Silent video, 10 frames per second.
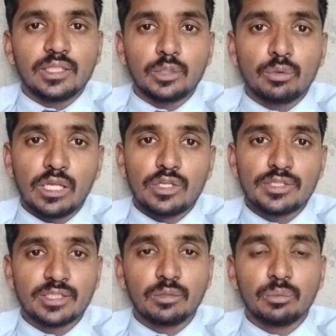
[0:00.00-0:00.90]

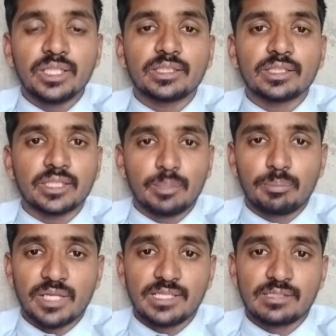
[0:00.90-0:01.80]
evaluation with
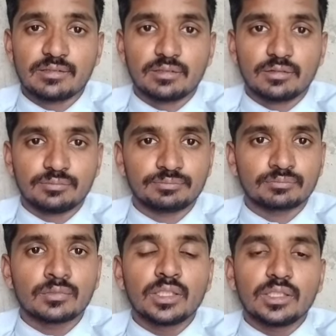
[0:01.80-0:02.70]
KPIs.
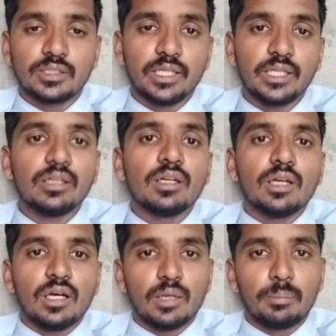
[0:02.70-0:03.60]
Then
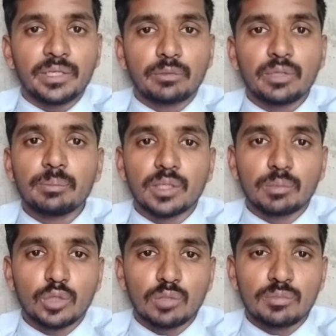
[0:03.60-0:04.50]
frequent
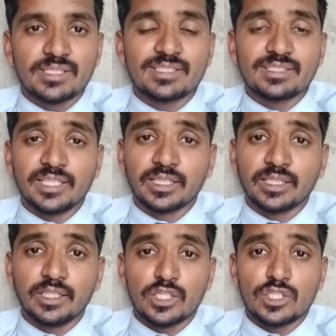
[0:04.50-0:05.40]
performance check
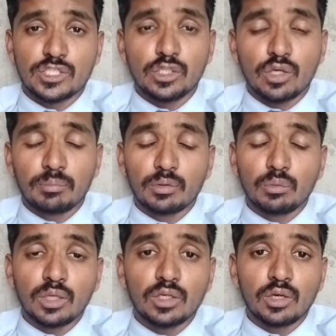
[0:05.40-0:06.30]
in instead of
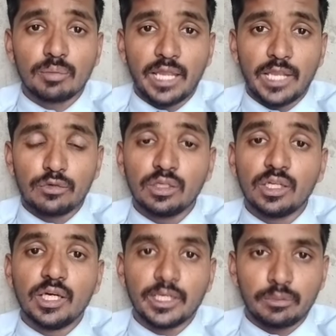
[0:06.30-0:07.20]
one of annual
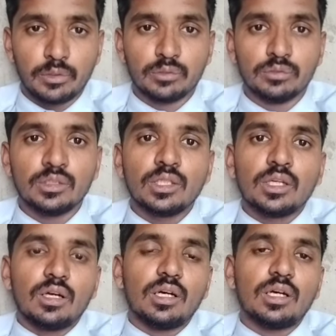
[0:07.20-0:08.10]
review.
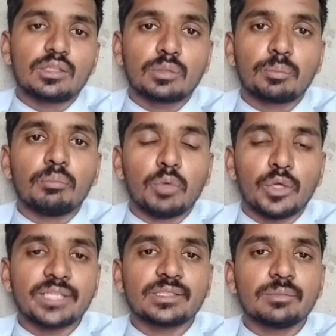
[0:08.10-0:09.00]

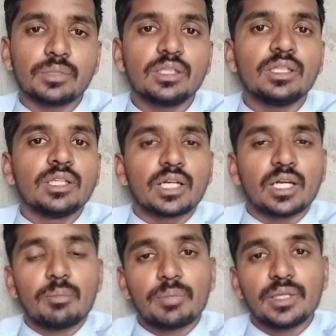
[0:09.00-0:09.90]
For example,
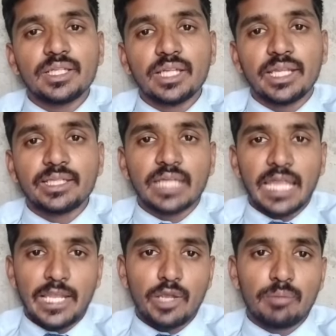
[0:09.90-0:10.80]
company like
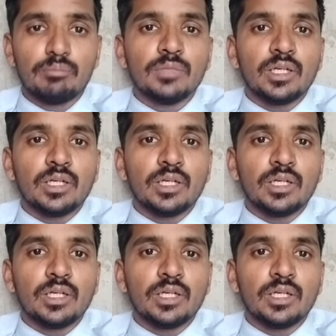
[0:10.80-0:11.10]
Adab